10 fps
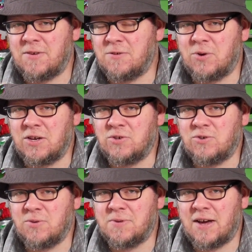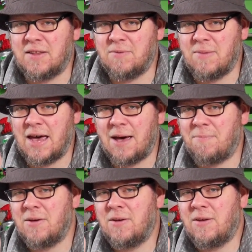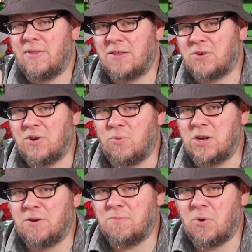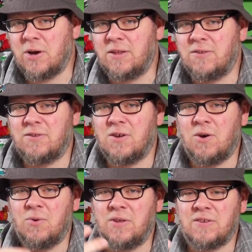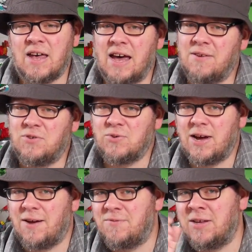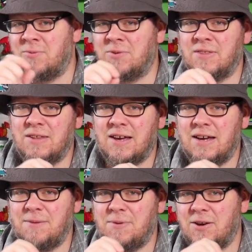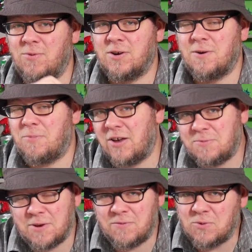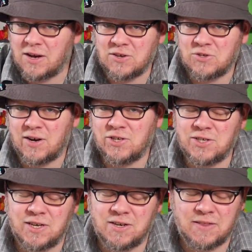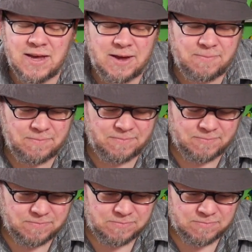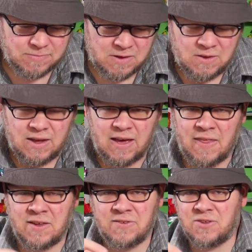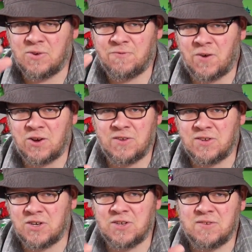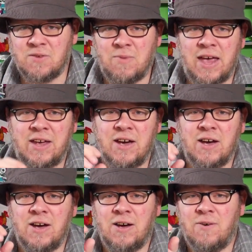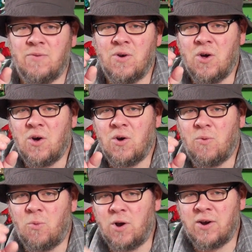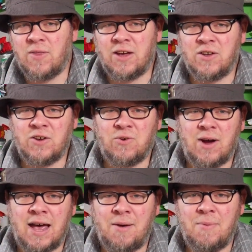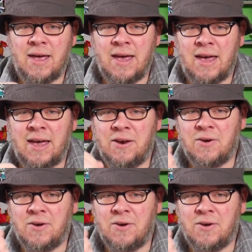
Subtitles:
putting troops out on the map. That's going to win you points. So it's kind of drafting with a tiny bit of worker placement if you want to stretch it into that. And then just those fun decisions to make of what are they going to grab, and